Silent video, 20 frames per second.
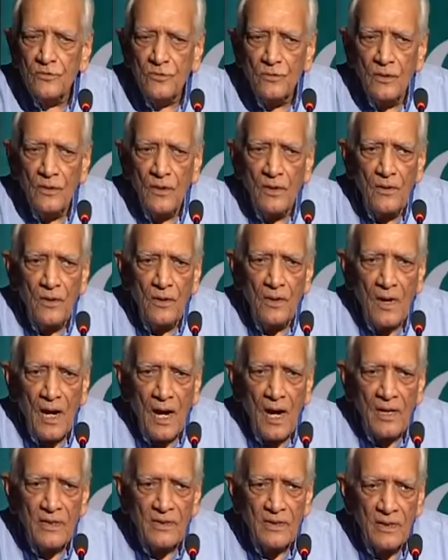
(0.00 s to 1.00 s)
So
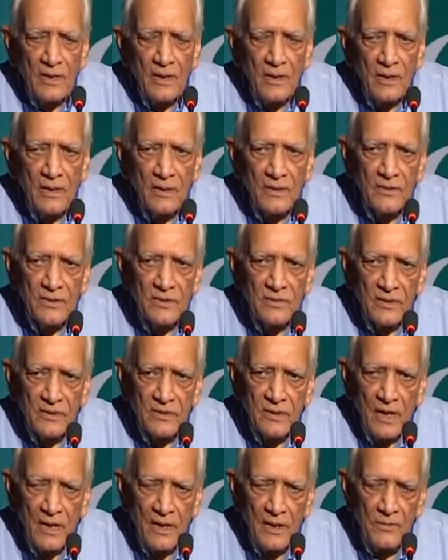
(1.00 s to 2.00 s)
I think it is a
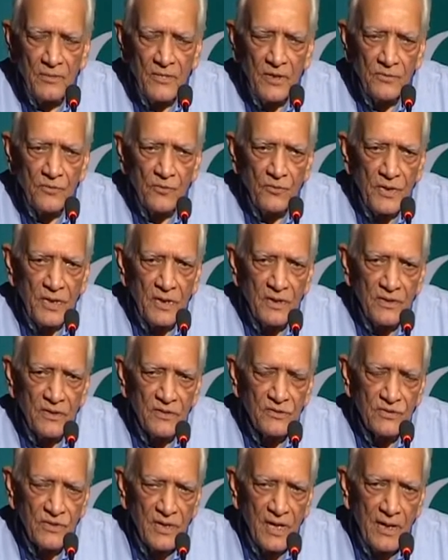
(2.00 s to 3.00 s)
time that we
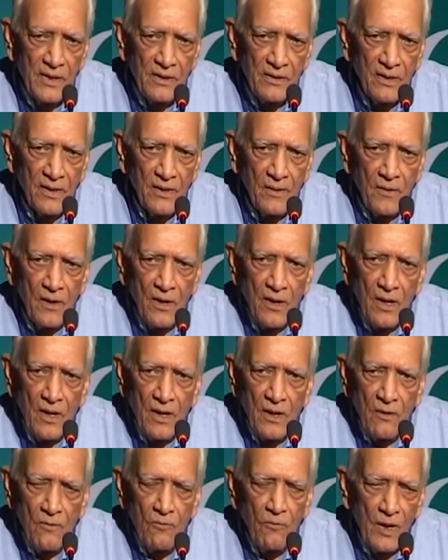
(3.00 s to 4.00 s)
understand
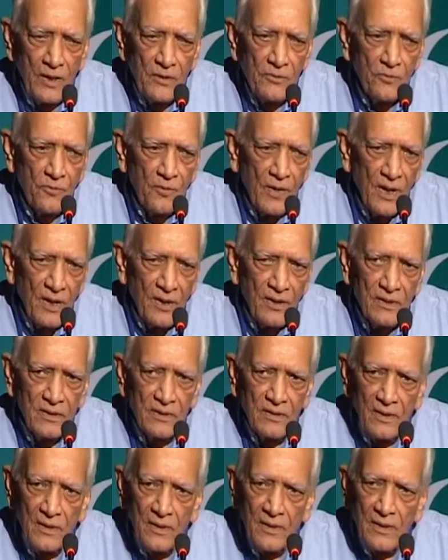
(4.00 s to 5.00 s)
what were
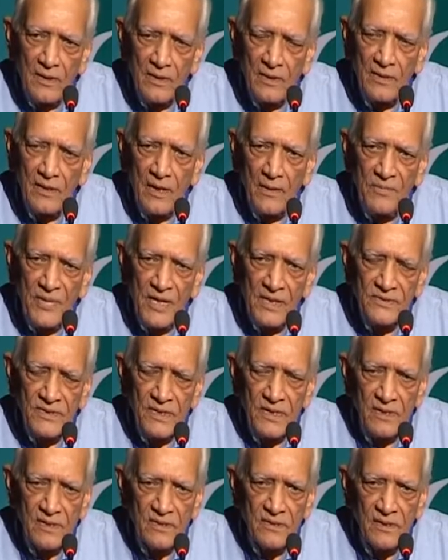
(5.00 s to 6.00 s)
the
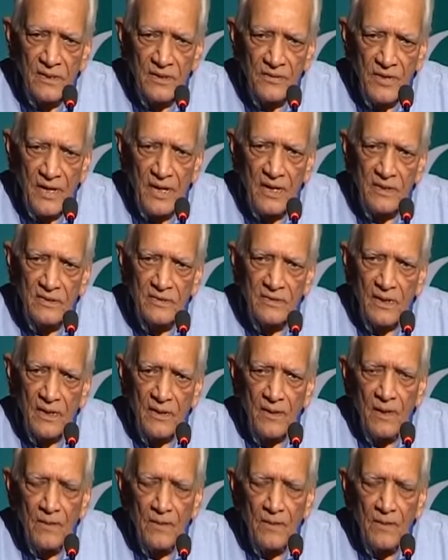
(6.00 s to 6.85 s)
basic things